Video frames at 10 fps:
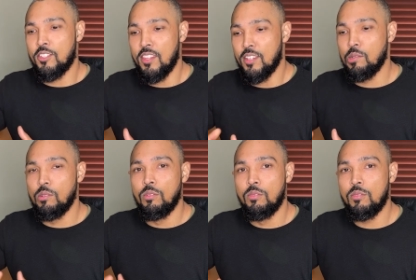are the
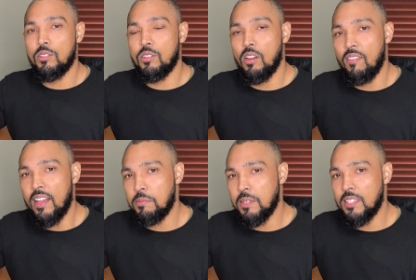two sort of
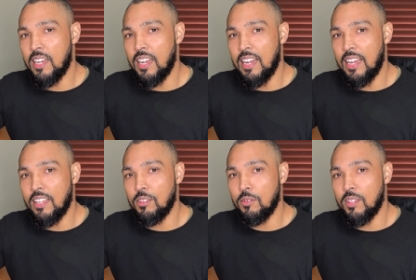aspects that I'd like
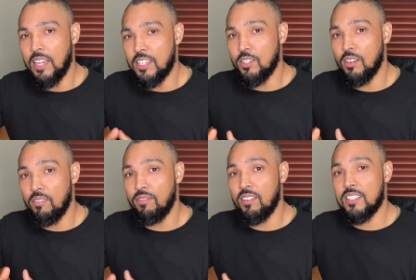to touch on
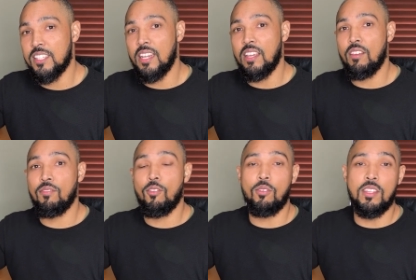firstly
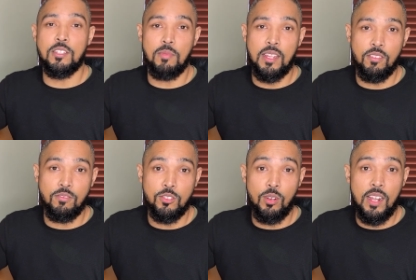for this month of
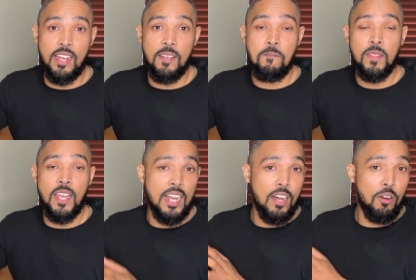July,
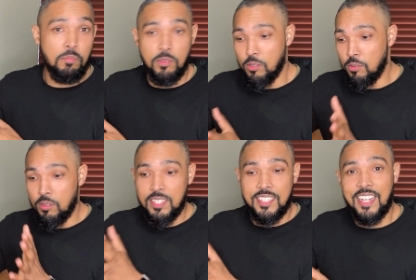and I hope to
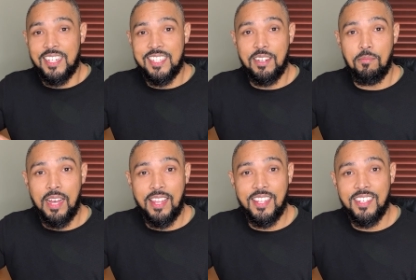discuss some
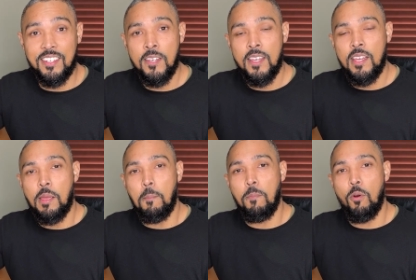other
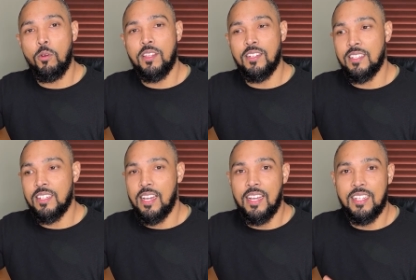important
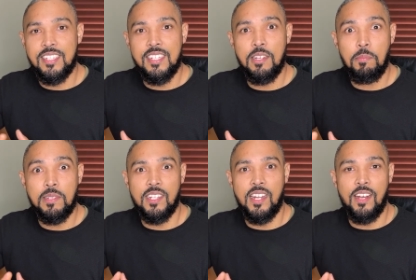uh, snippets
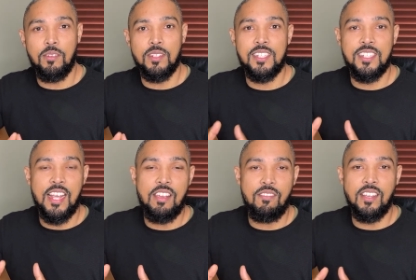around
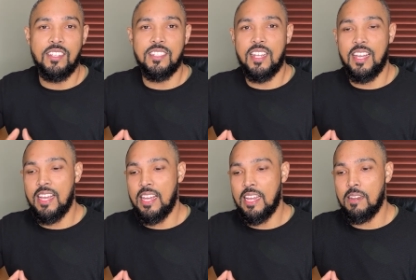savings
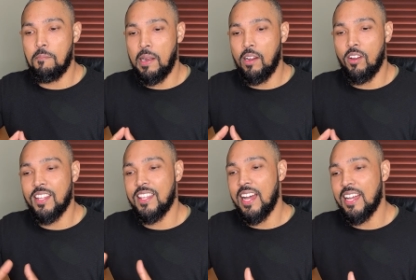and
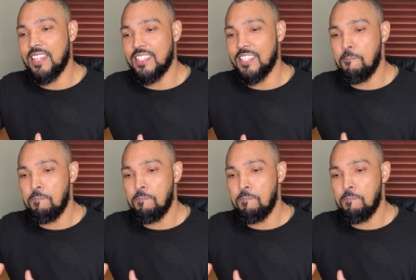prioritizing